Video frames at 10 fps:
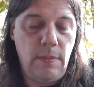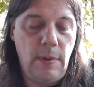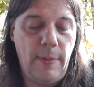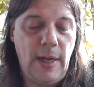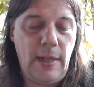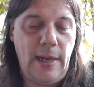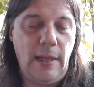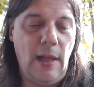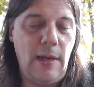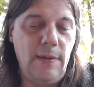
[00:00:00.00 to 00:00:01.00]
I mean, I like
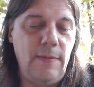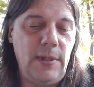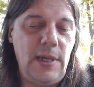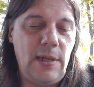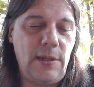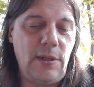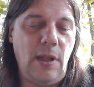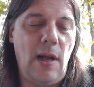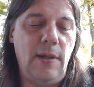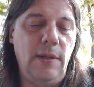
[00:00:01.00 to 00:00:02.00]
a lot of... Dion does
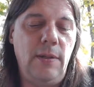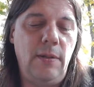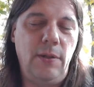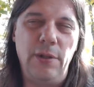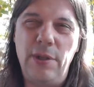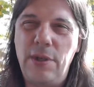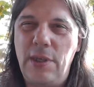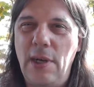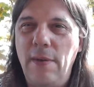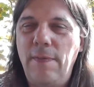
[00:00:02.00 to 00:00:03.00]
a lot of good
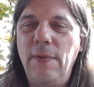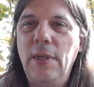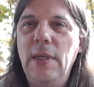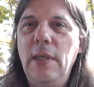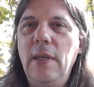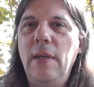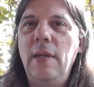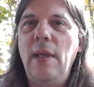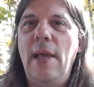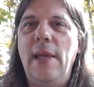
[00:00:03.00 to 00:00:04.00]
stuff.
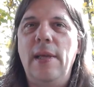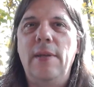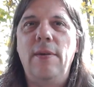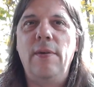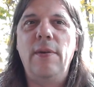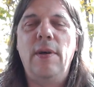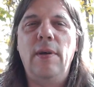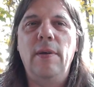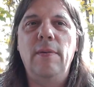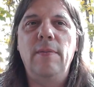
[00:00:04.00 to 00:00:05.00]
And
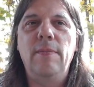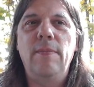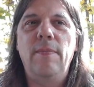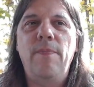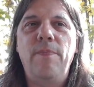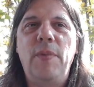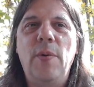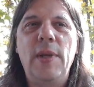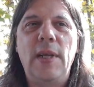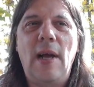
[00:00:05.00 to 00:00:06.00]
the
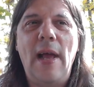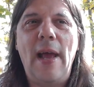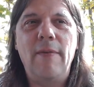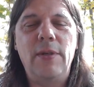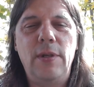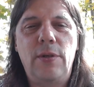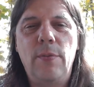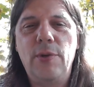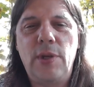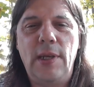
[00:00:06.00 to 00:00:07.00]
only thing I have, it's
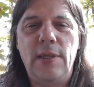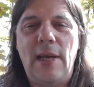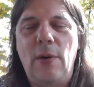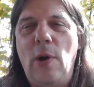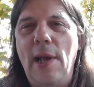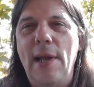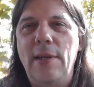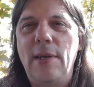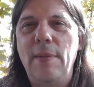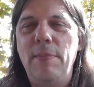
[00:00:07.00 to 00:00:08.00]
almost like a Tatawahe
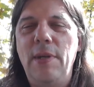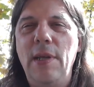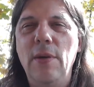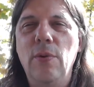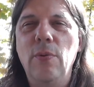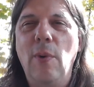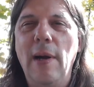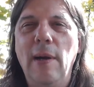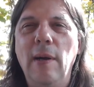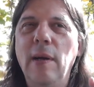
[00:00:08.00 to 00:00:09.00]
type deal
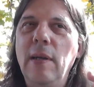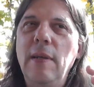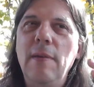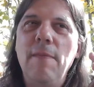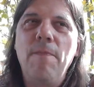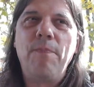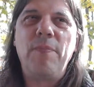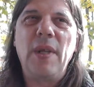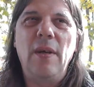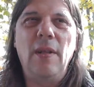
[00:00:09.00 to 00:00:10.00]
where
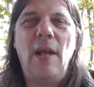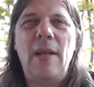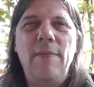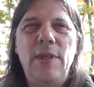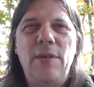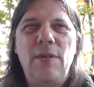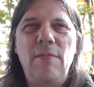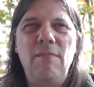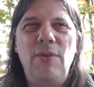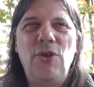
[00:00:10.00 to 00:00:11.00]
a lot of it
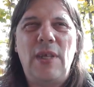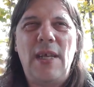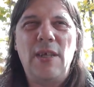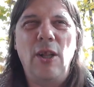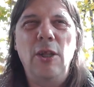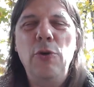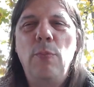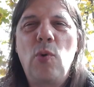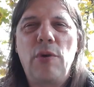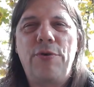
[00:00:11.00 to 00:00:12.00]
just has a little
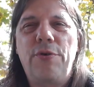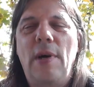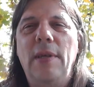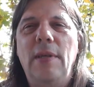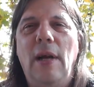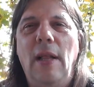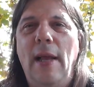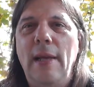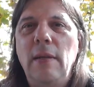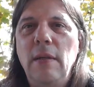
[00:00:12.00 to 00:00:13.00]
more strength than I like.